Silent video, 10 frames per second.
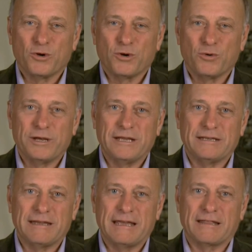So we
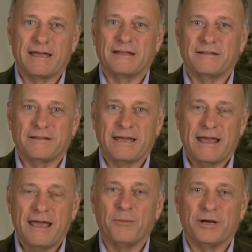need to take that
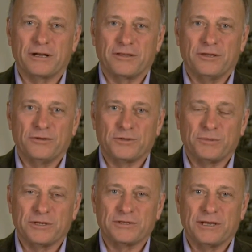hammock that used
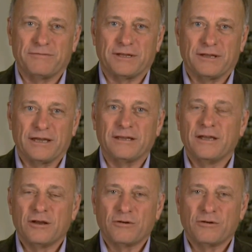to be a safety net,